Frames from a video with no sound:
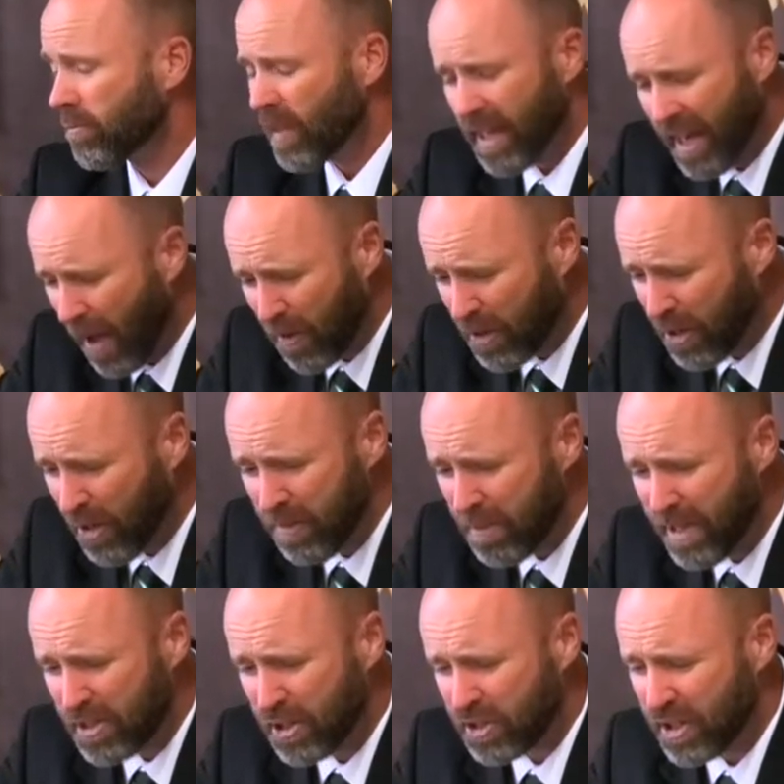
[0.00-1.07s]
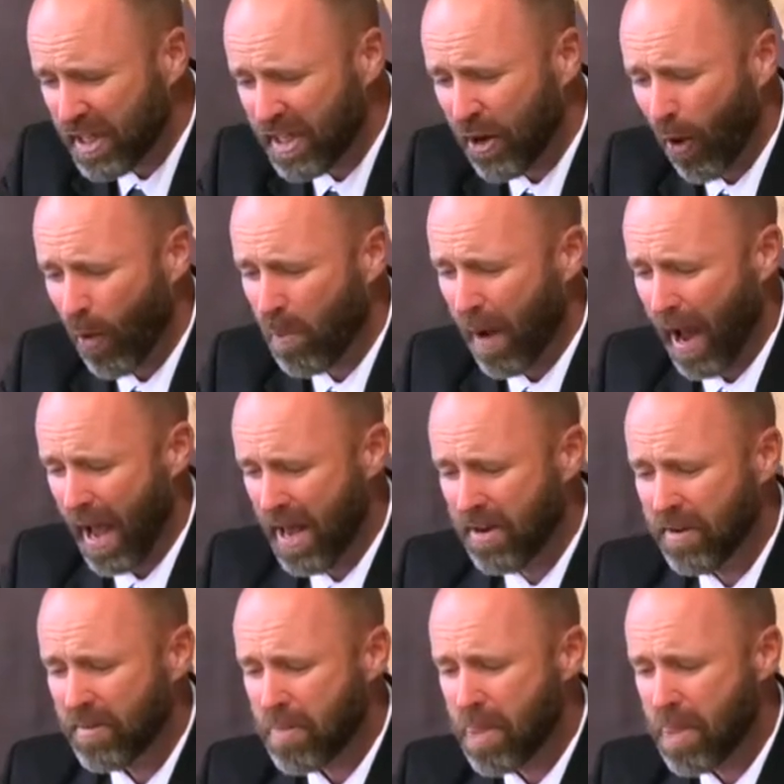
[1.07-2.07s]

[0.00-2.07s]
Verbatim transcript: Now it couldn't be just any old man.